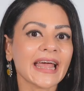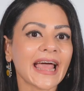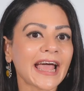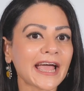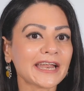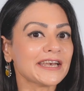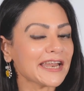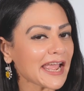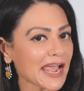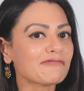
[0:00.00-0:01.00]

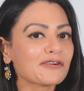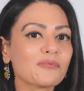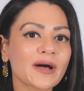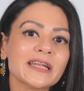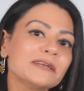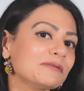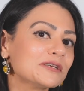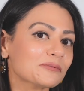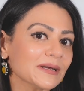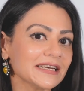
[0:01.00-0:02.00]
and everyone in
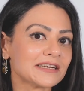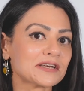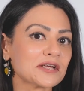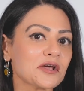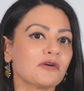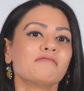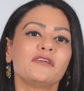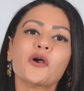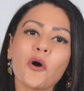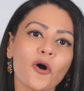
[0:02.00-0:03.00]
between.
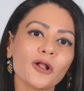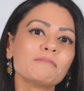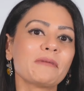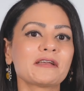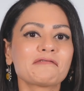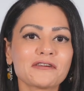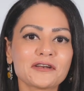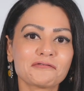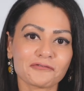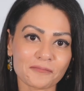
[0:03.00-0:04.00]
We all
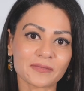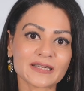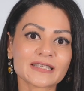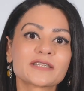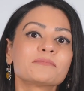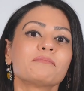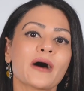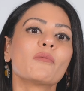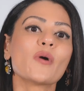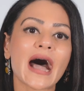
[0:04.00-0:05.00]
benefit from this
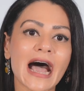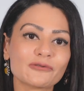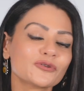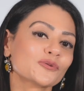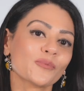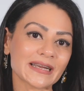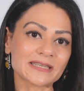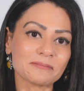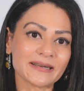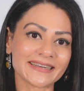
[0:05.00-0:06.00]
powerhouse
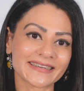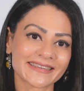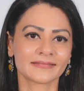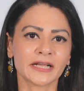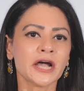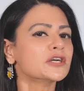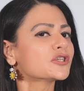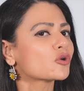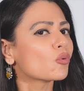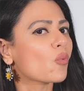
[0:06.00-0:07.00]
vitamin.
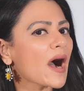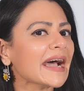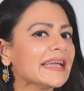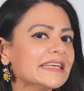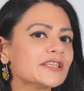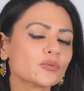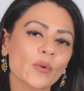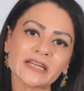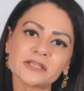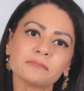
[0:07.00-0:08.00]
So why is
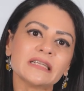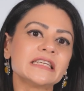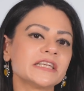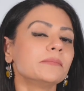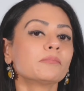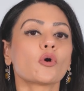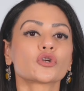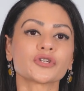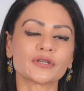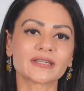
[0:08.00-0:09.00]
vitamin D
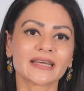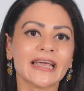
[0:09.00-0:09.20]
important?